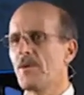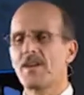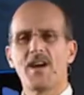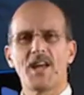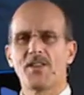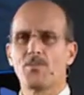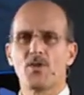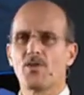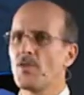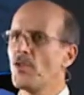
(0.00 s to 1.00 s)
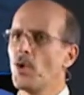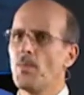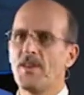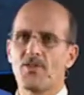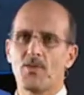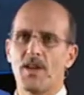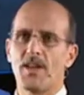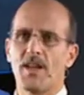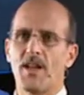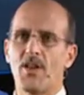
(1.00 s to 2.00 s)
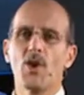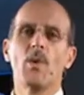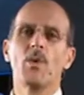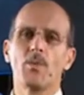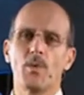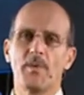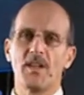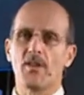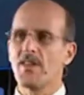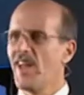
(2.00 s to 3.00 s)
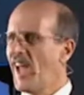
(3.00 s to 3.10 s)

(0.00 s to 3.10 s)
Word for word: But God is merciful. Nobody's going to hell. No one will be lost.